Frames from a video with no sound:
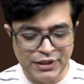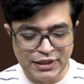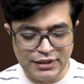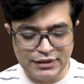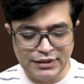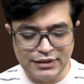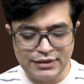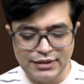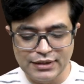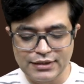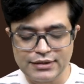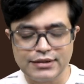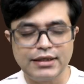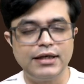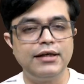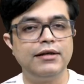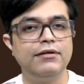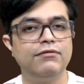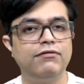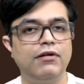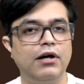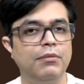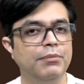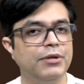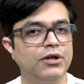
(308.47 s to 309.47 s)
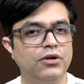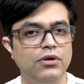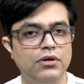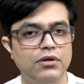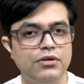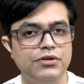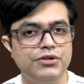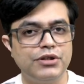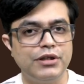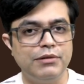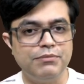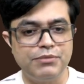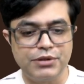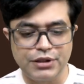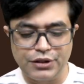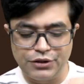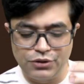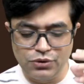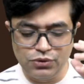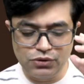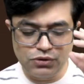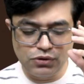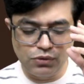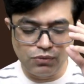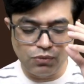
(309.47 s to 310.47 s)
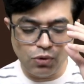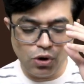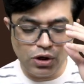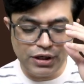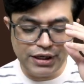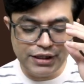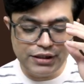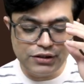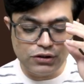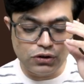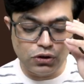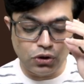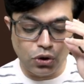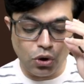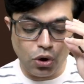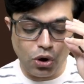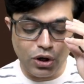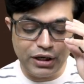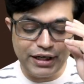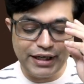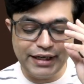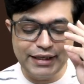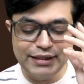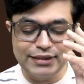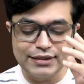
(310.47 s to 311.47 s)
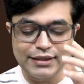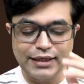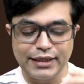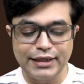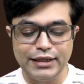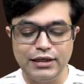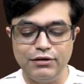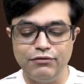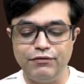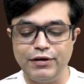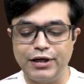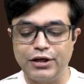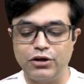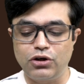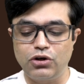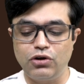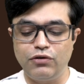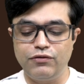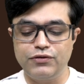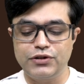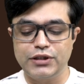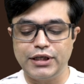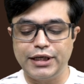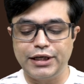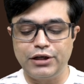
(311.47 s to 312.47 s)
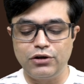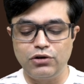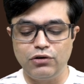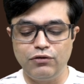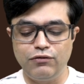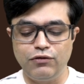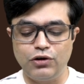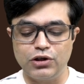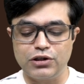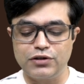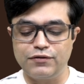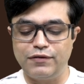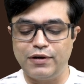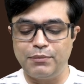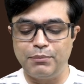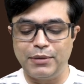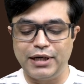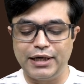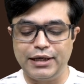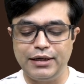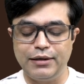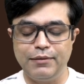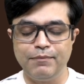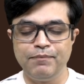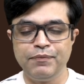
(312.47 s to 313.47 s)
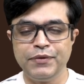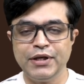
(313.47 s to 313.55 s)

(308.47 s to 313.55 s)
This is a pharmacology MCQ. So what is not a side effect of cyclophosphamide?